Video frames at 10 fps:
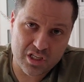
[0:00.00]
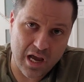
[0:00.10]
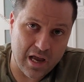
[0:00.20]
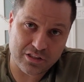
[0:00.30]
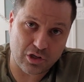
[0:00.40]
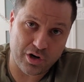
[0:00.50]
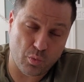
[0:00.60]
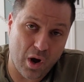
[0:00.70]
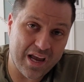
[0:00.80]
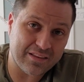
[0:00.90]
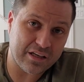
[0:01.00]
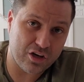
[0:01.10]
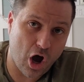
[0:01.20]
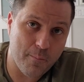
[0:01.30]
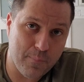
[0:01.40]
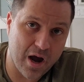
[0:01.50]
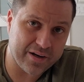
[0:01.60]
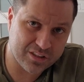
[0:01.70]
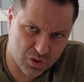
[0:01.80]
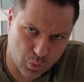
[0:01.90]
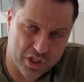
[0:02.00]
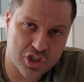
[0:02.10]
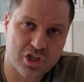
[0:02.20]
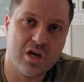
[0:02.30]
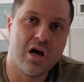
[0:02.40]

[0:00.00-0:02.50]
why I did not buy the Switch.